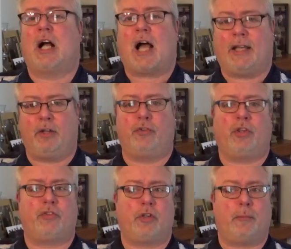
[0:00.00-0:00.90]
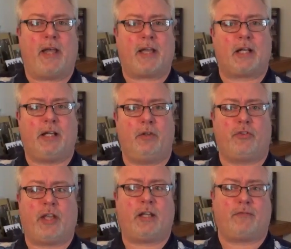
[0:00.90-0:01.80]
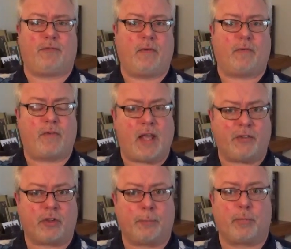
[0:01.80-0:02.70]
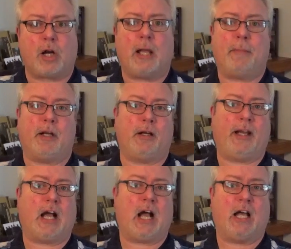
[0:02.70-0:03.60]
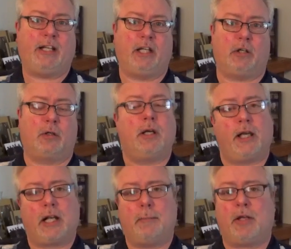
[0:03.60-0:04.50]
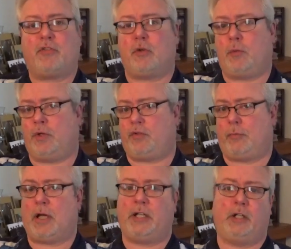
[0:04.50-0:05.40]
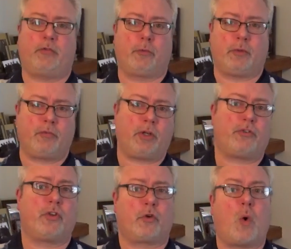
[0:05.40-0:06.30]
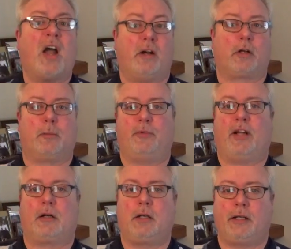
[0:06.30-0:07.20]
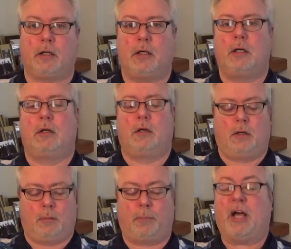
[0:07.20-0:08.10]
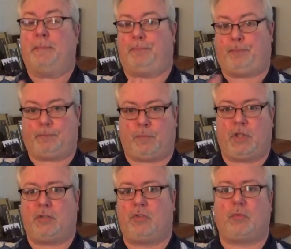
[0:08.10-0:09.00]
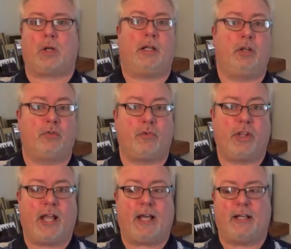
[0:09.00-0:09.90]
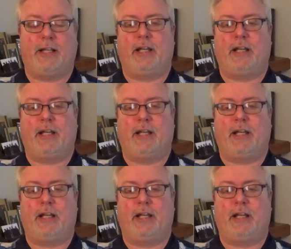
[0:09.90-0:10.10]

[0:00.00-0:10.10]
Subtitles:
I use this in the back, and I use that as the primary audio, and I mix it with some audio from the front so the choir comes out clear. But this is what I use for that.